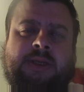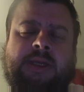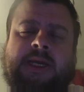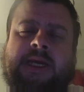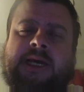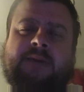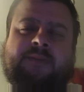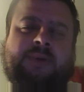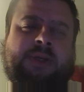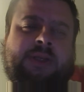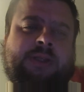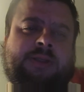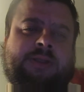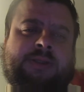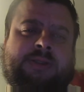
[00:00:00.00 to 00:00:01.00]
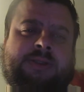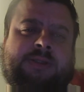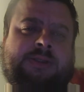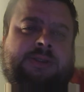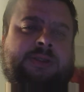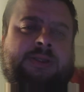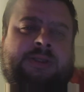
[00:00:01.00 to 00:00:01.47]
But
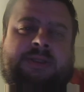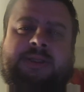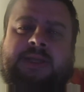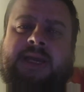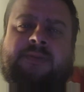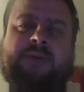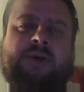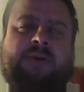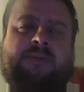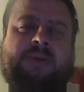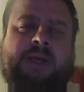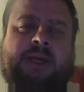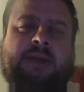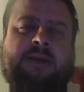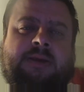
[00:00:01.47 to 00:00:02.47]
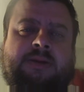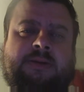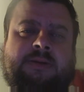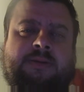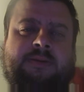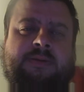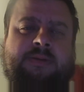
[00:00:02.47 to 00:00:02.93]
damn good pick.
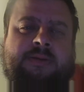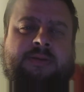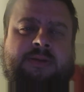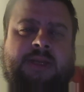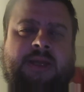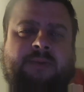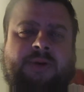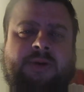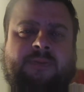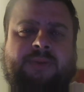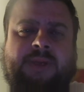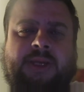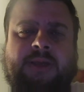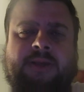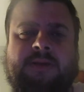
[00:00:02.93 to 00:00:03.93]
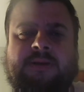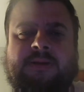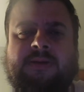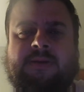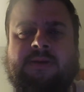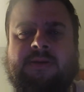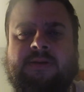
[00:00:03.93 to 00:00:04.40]
Damn good pick.
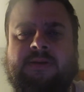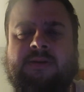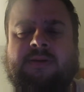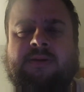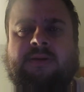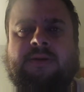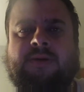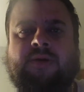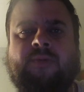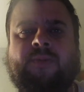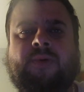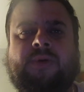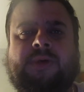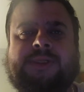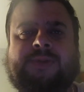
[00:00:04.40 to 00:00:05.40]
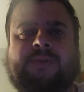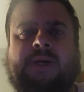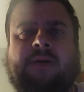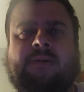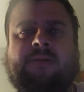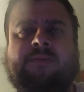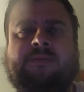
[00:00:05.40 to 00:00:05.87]
Hope all is
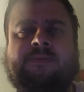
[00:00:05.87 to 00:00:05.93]
well.